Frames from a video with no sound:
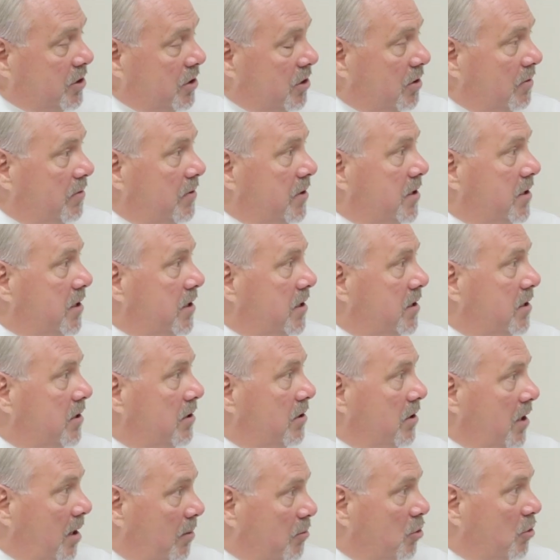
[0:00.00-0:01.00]
service is
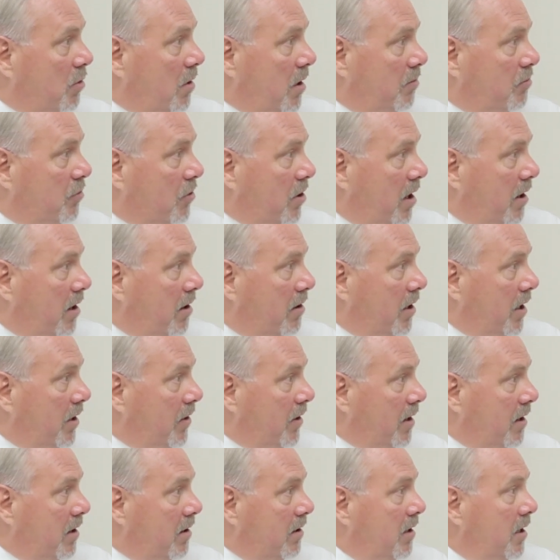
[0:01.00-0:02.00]
your number one priority
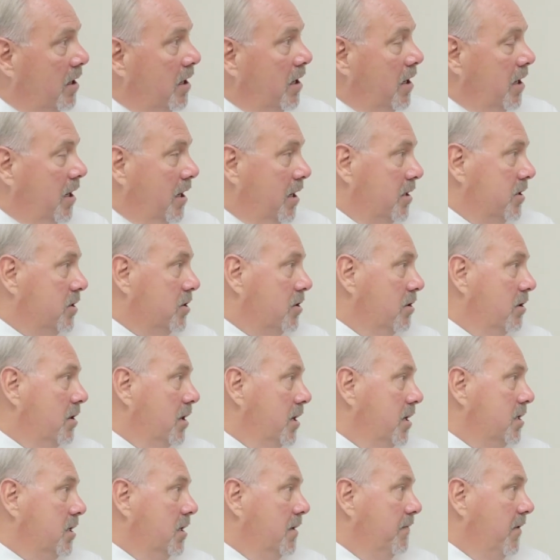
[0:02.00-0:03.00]
there, and
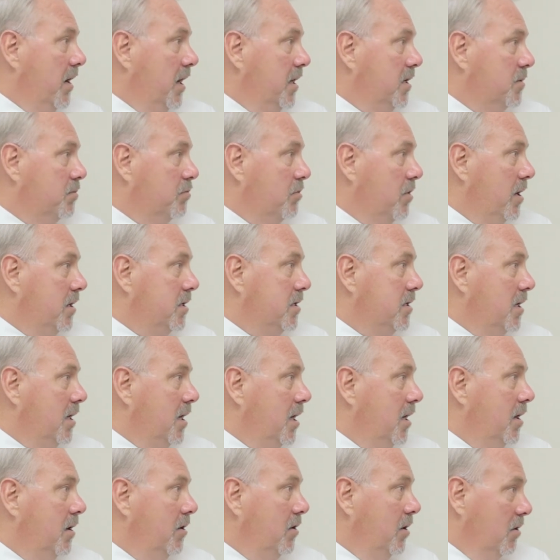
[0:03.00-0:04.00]
certainly as the Vice President,
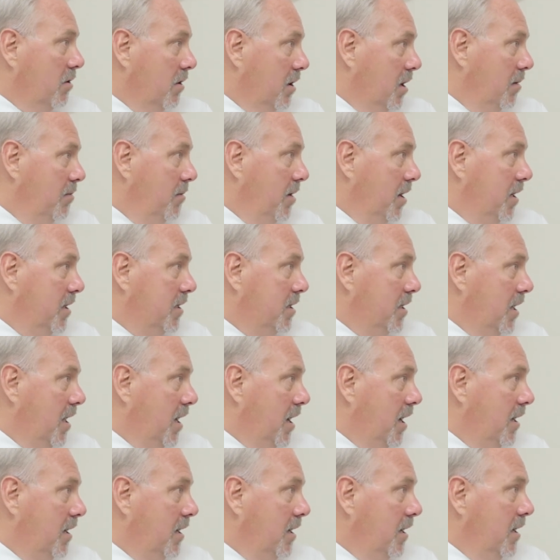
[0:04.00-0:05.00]
I know you're committed to
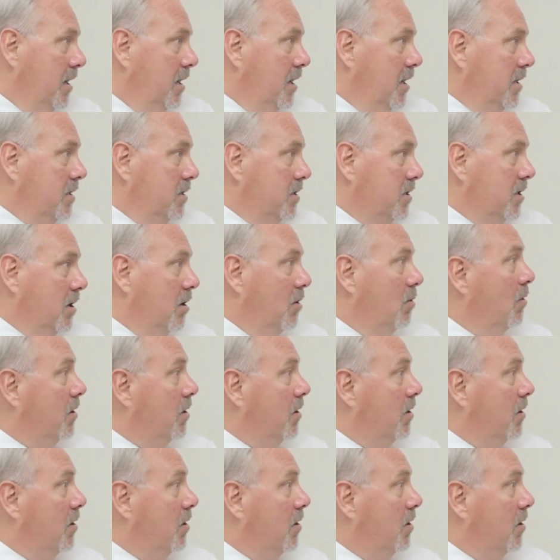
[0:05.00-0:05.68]
that. So